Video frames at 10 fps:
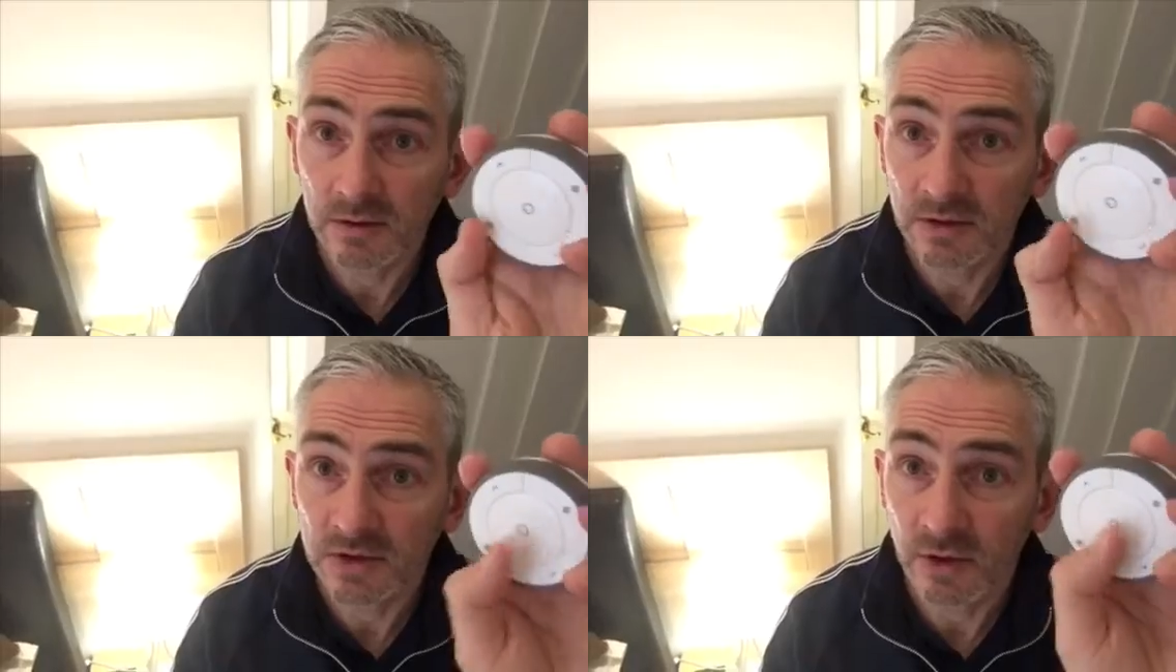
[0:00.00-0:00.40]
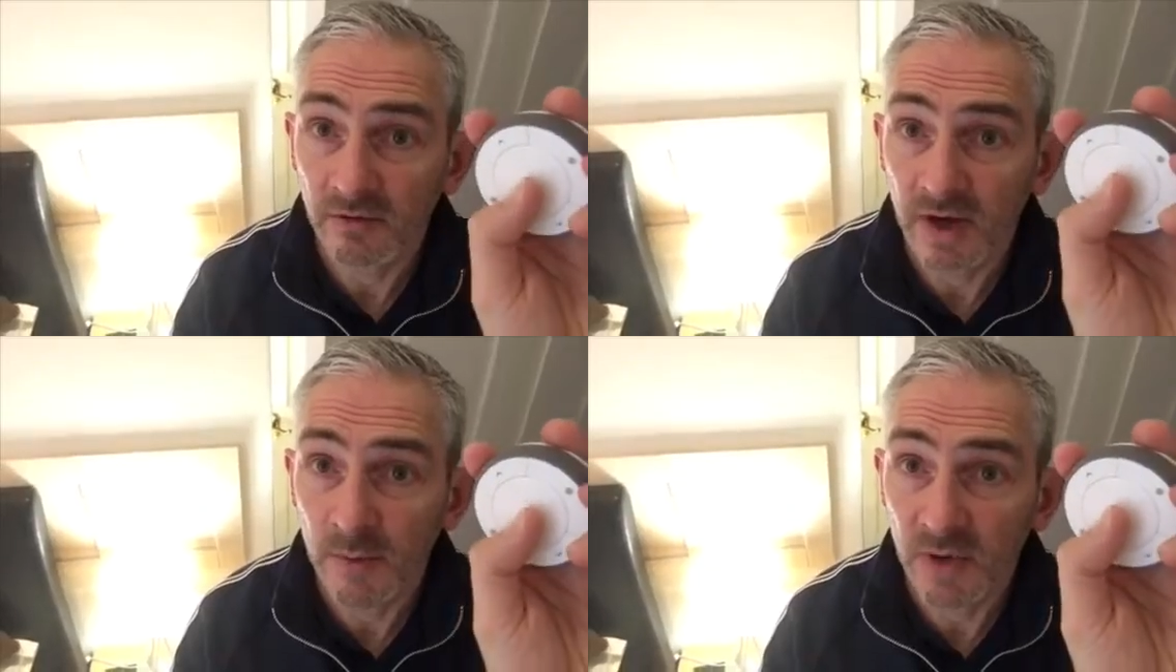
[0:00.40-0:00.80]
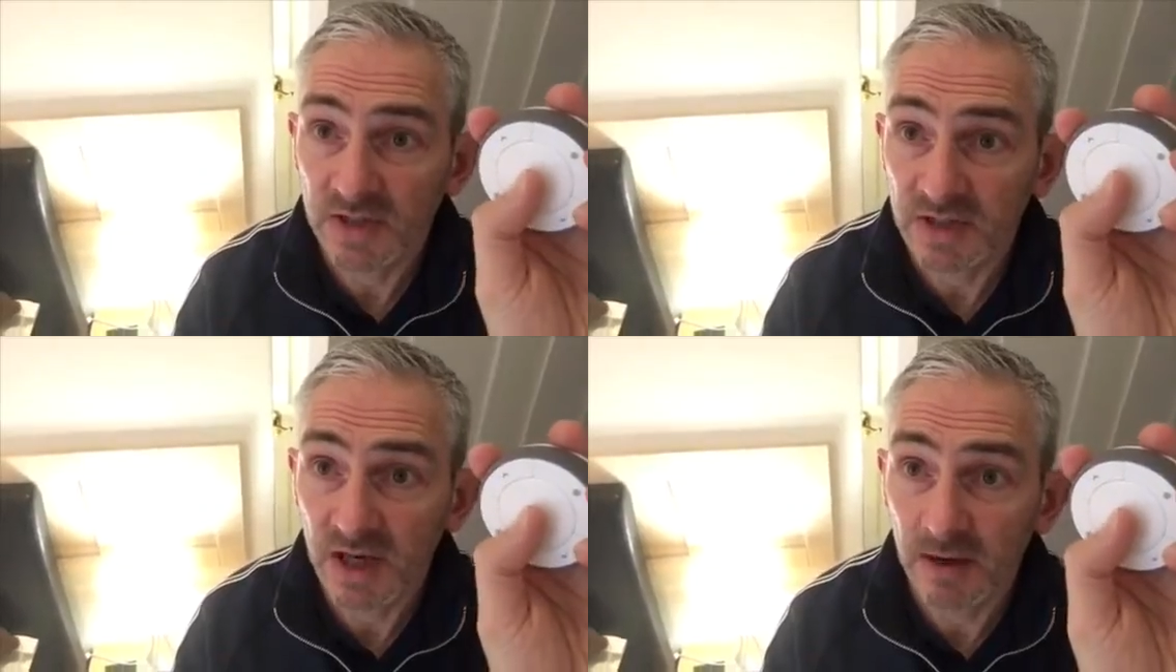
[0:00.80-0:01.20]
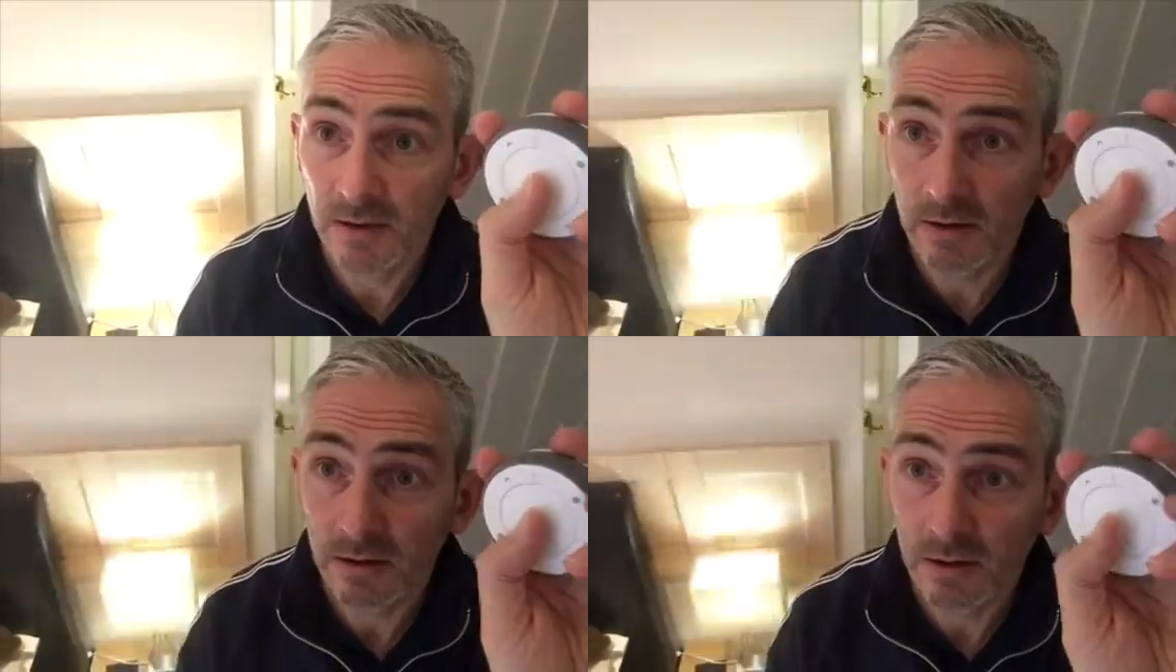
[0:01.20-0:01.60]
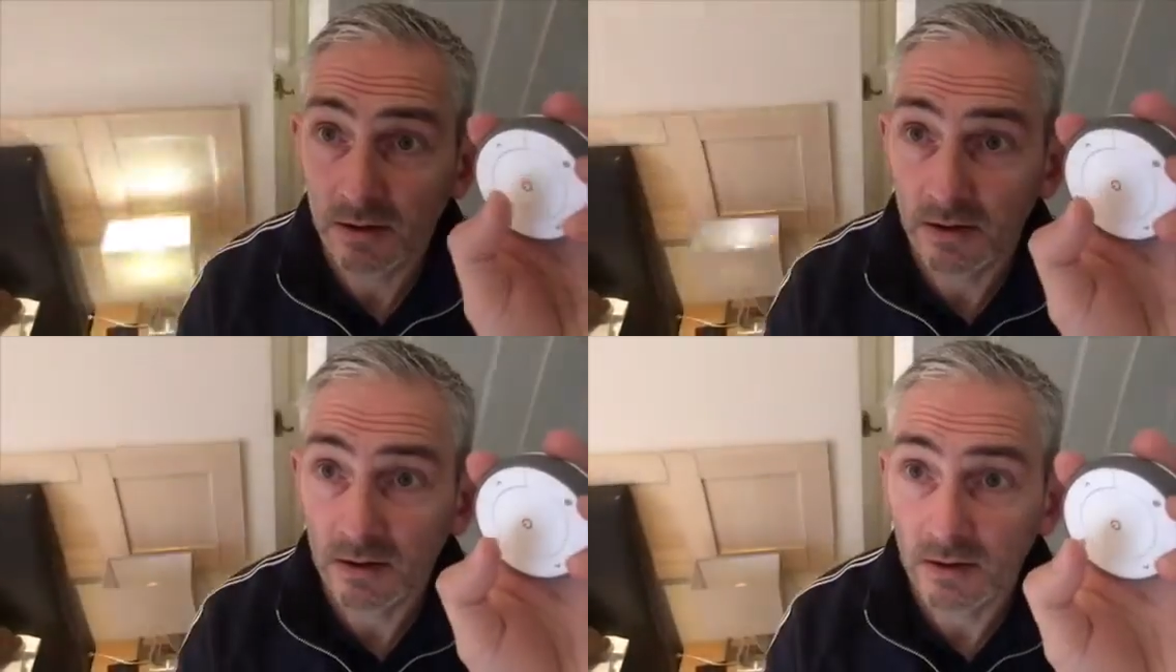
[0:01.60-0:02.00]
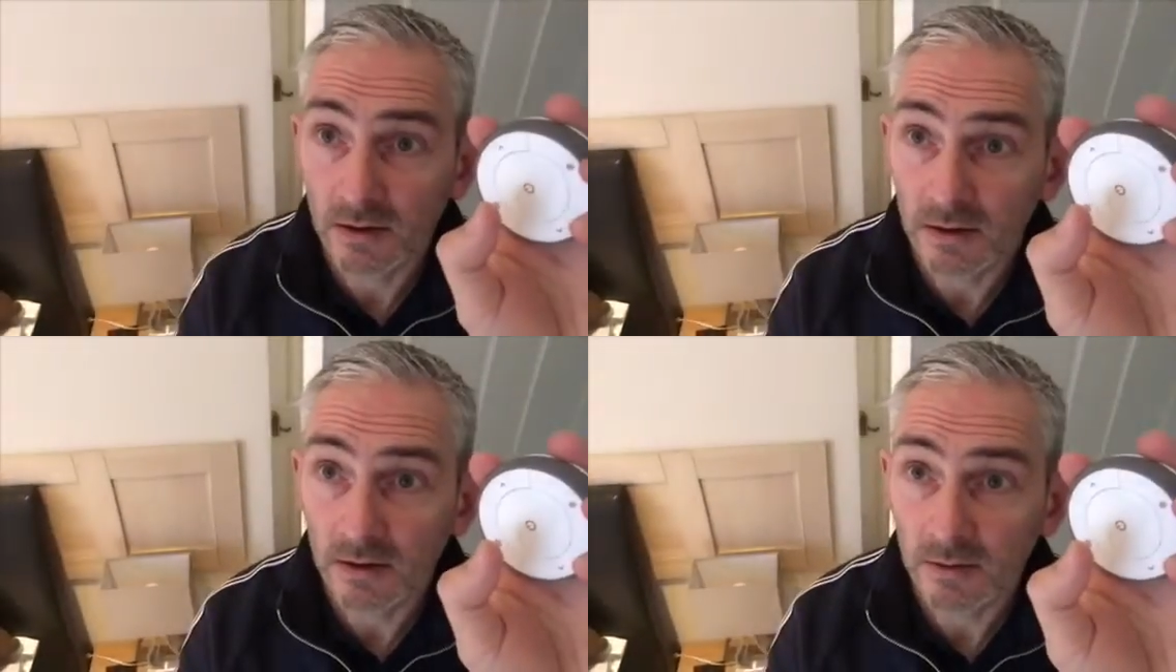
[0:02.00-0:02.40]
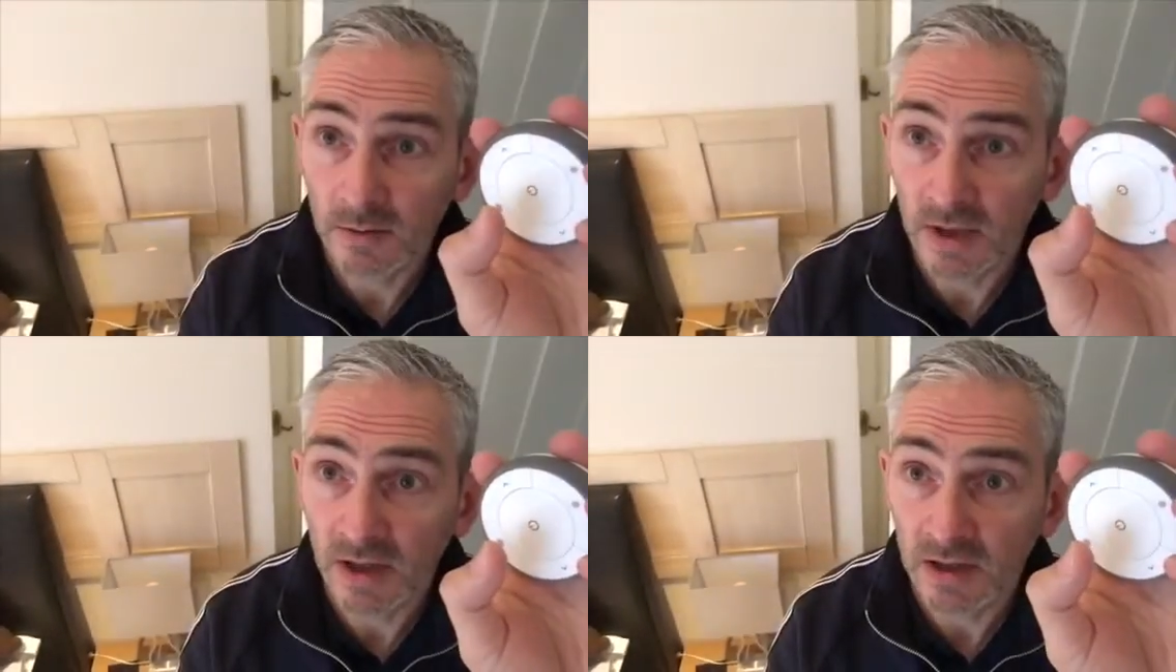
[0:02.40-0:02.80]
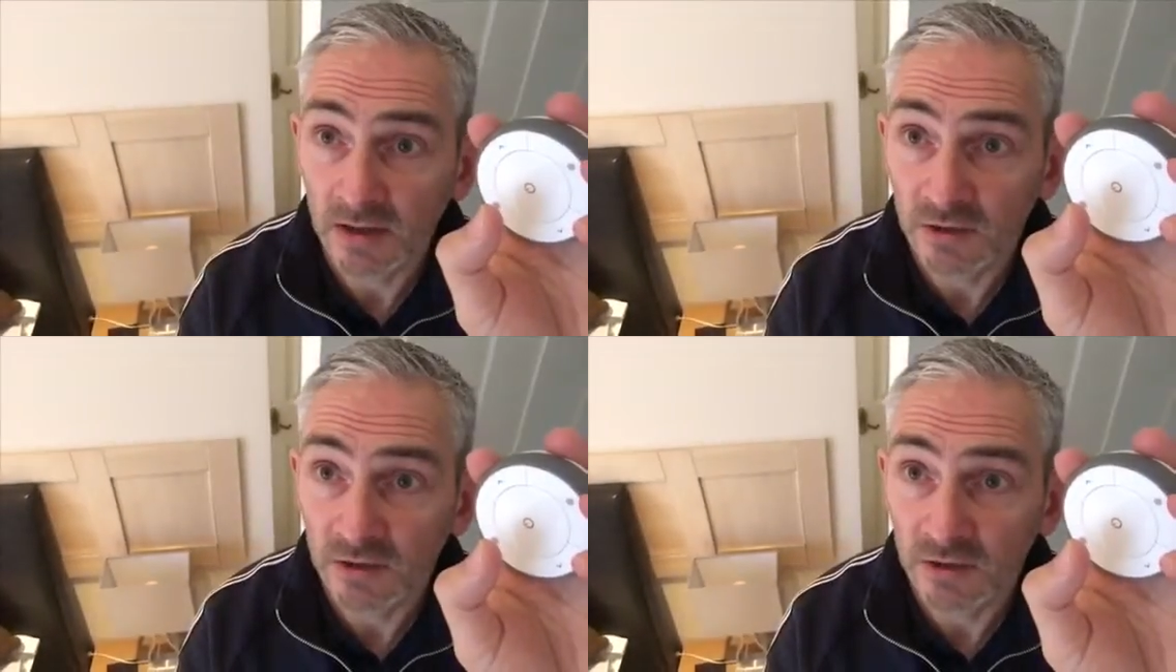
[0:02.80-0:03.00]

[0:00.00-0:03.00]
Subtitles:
So if I press that, my